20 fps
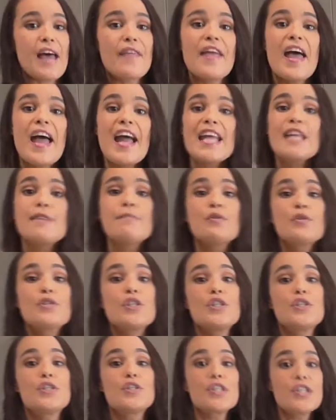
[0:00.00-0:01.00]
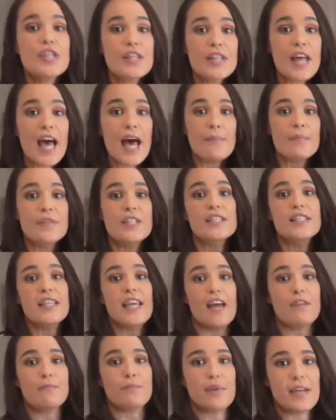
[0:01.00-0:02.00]
and they're able to do that because they
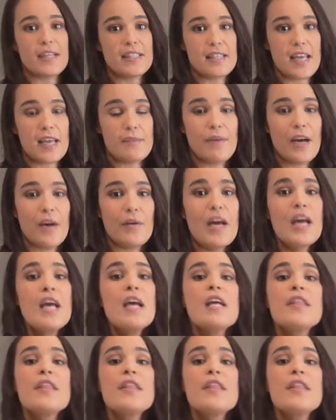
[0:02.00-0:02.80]
have price setting power.